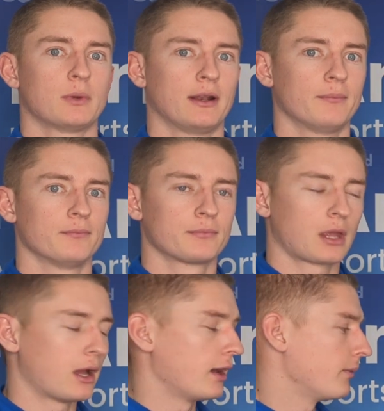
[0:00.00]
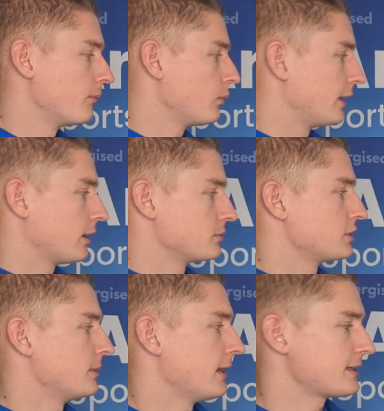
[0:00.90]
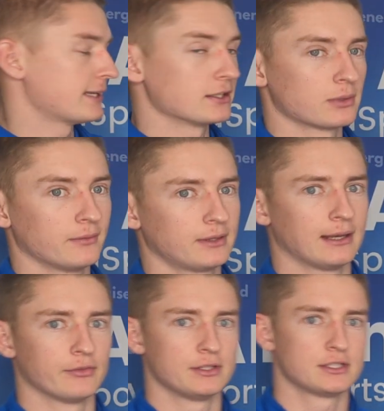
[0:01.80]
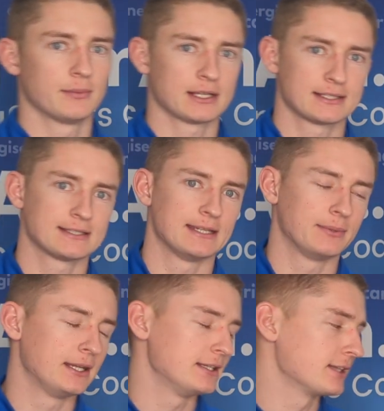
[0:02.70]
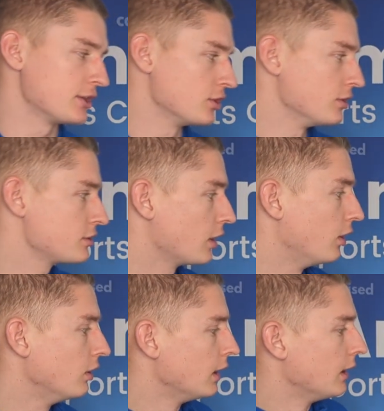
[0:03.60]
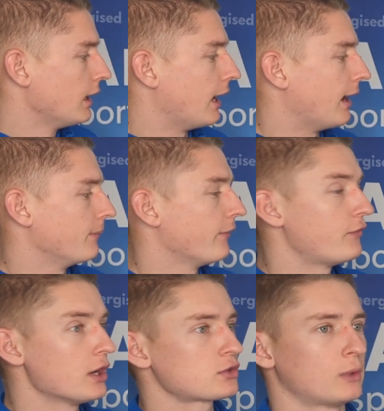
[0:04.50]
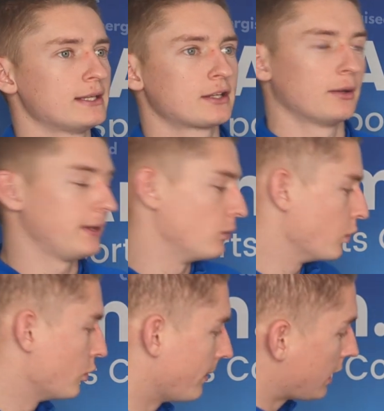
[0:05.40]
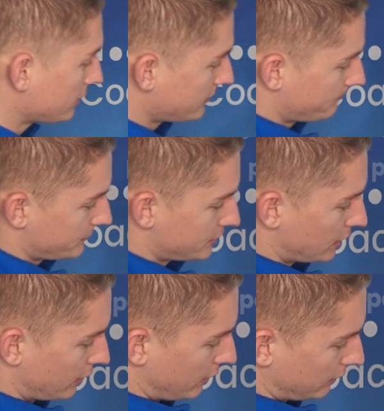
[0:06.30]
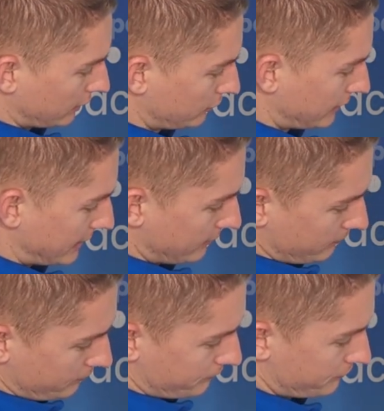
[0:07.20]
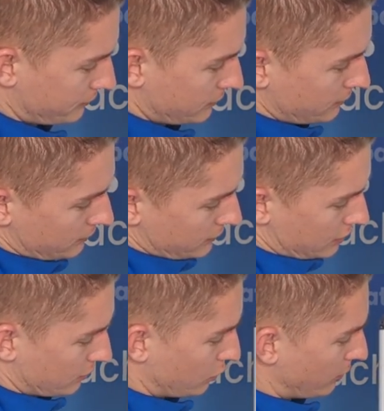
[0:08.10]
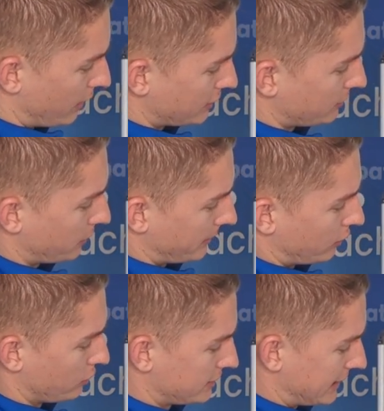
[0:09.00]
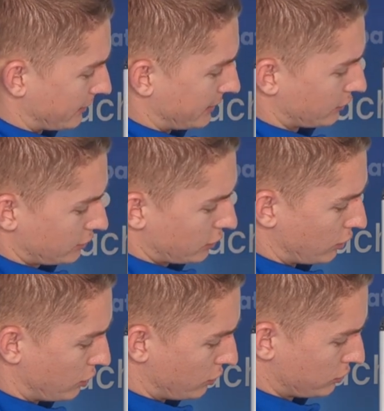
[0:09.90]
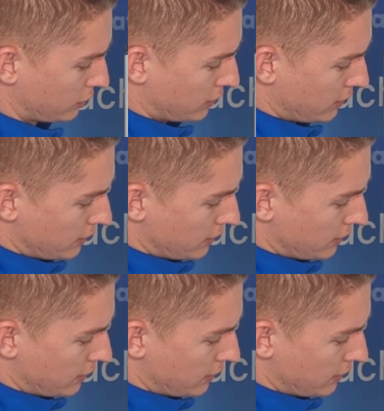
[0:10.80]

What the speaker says: when when it comes to gymnastics, when I'm delivering gymnastics CPD sessions. So the first one is going to be the wall bars. So I'm going to create some wall bars. You've probably all seen them in your schools.